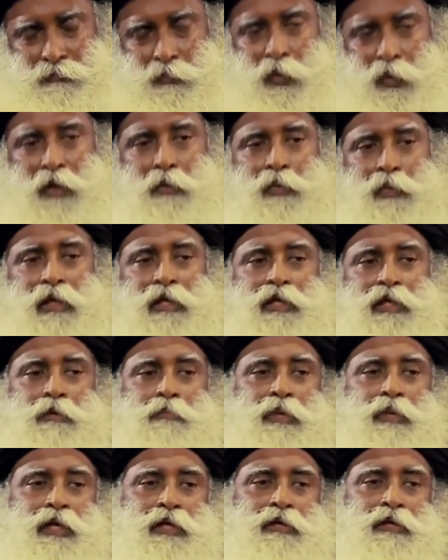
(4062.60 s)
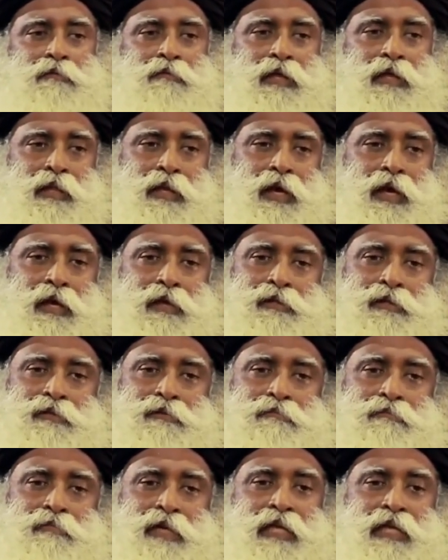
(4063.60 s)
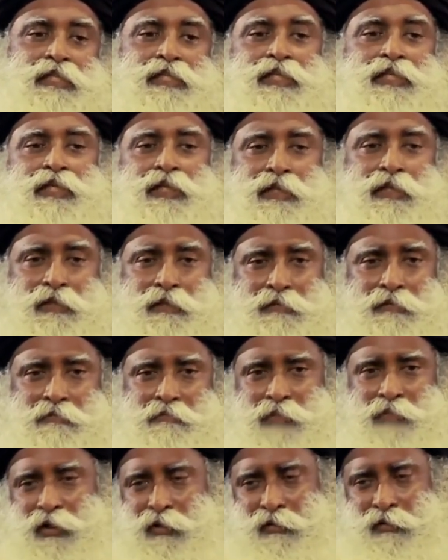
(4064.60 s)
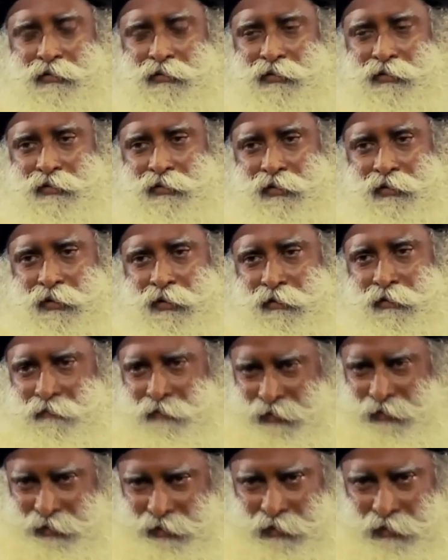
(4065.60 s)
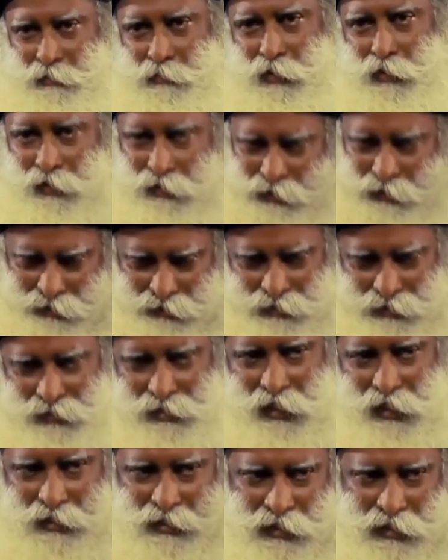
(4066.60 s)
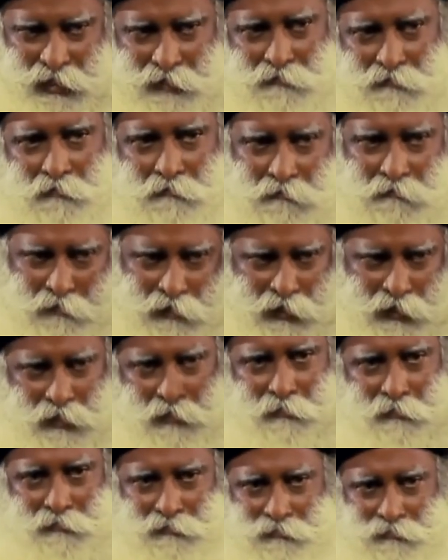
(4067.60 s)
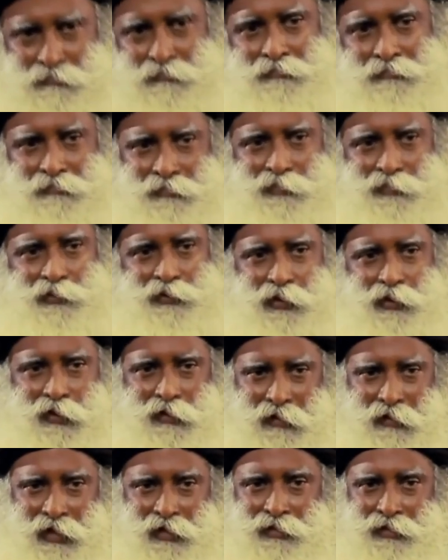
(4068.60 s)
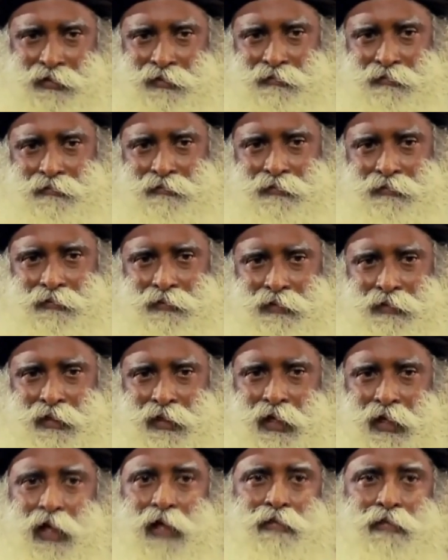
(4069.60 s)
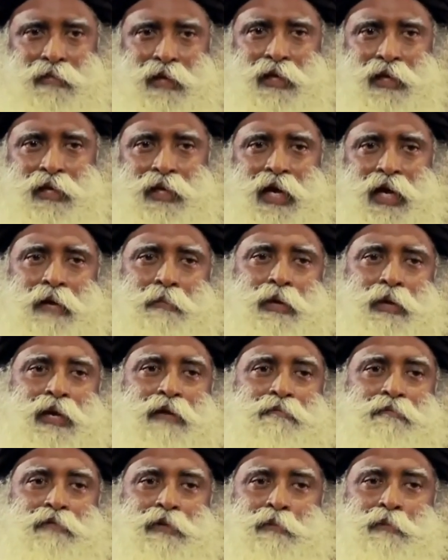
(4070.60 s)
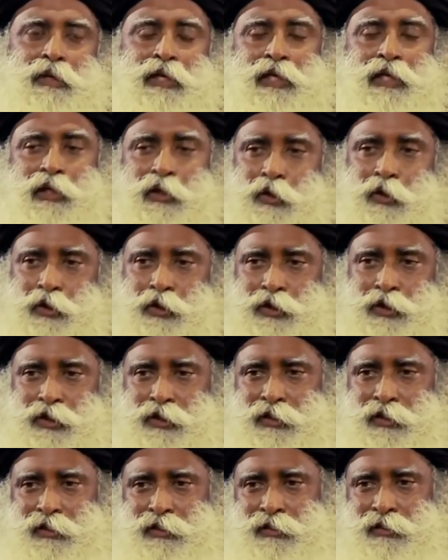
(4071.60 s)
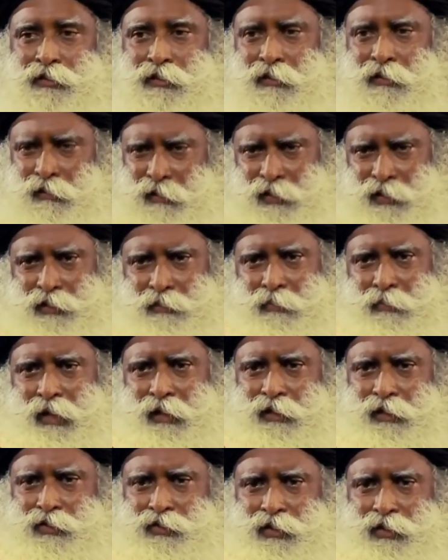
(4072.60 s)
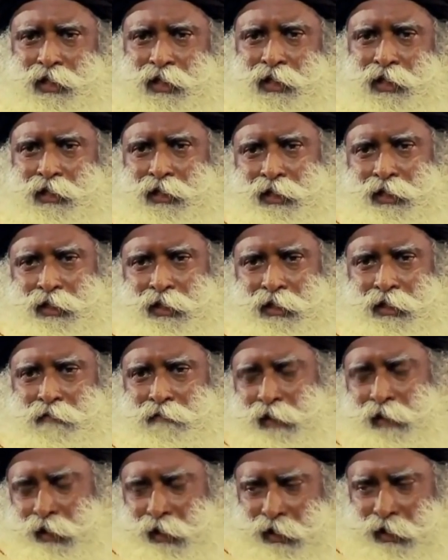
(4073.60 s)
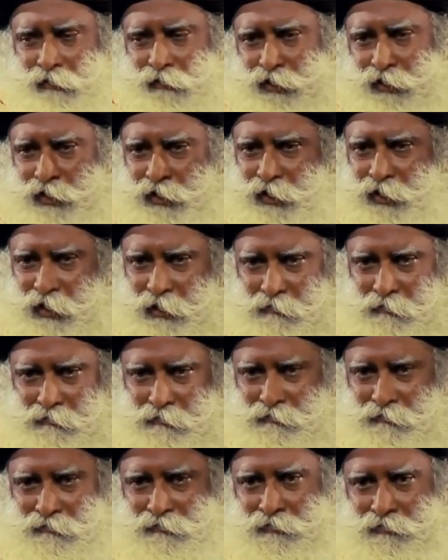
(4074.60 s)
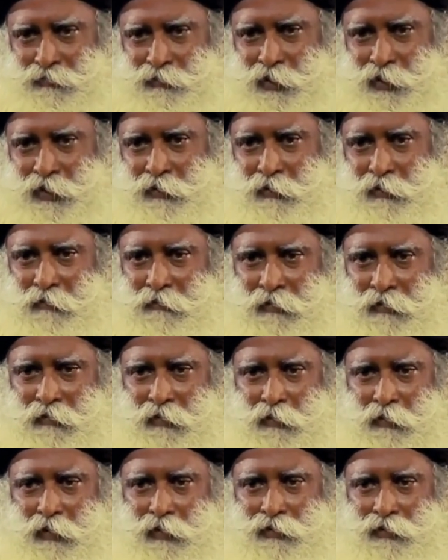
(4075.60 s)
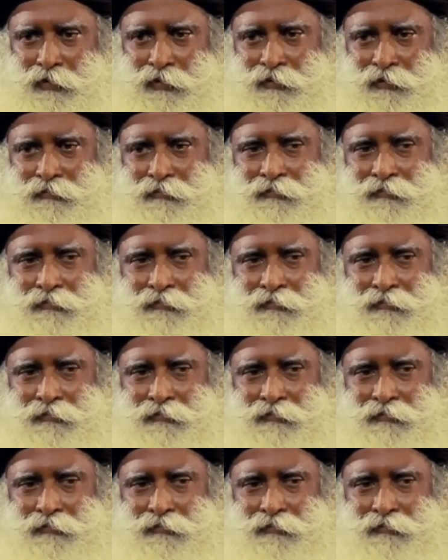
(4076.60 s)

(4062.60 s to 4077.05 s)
one will debate when they are 18, because physical body is asking for freedom, all right? At that time, everybody questions, is marriage really needed? Why can't we just live whichever way we want?